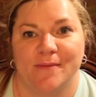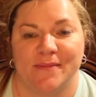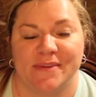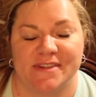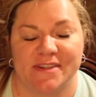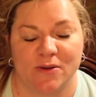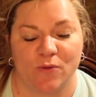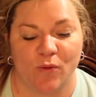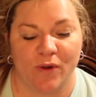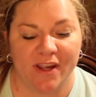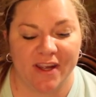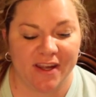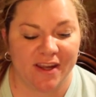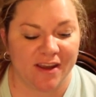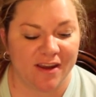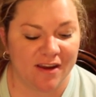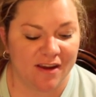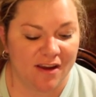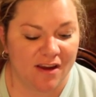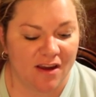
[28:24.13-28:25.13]
busy
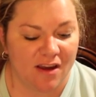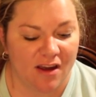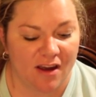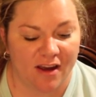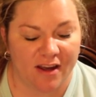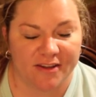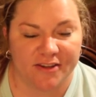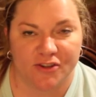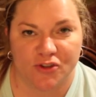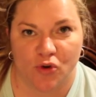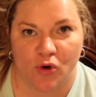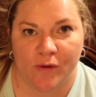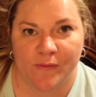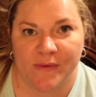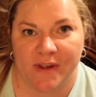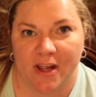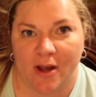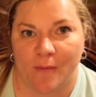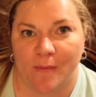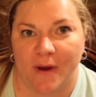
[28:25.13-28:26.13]
week to join
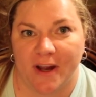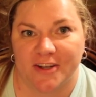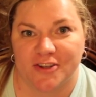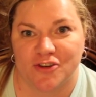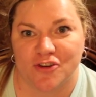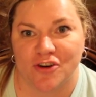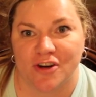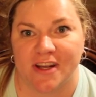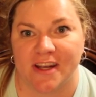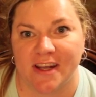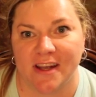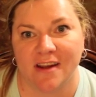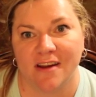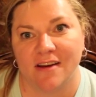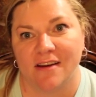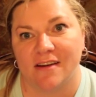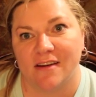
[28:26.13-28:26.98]
me on my journey.